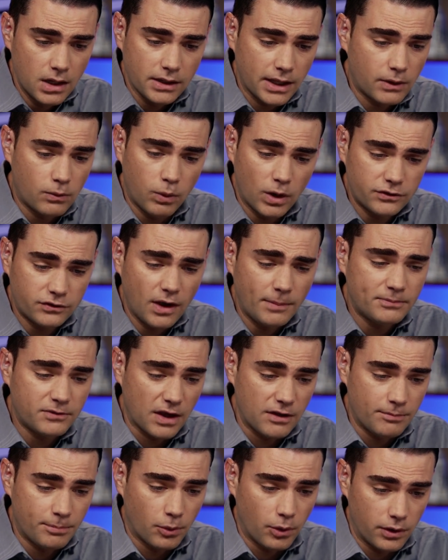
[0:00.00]
Like, what's up,
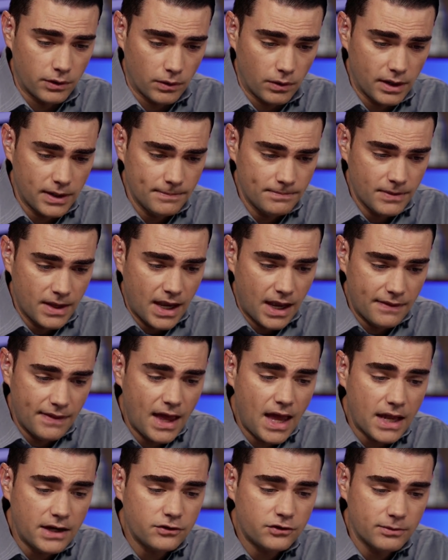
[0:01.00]
Dave Portnoy? And
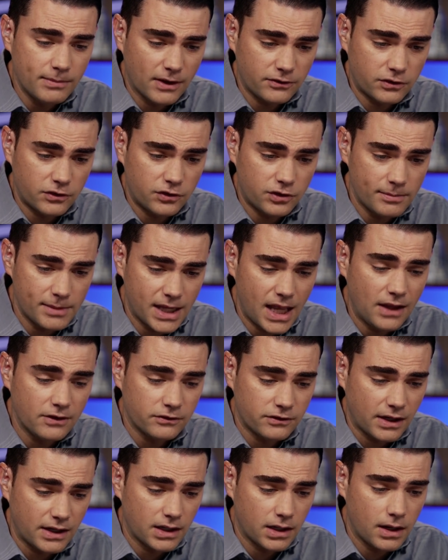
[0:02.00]
then she messaged him
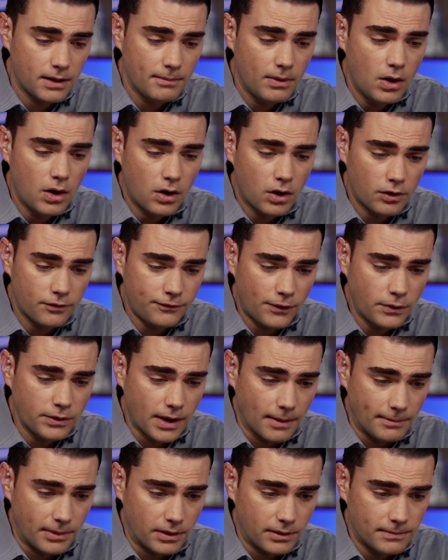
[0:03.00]
again, sending him her phone
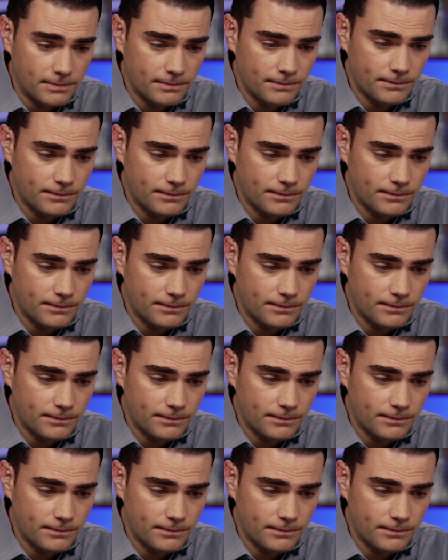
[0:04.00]
number.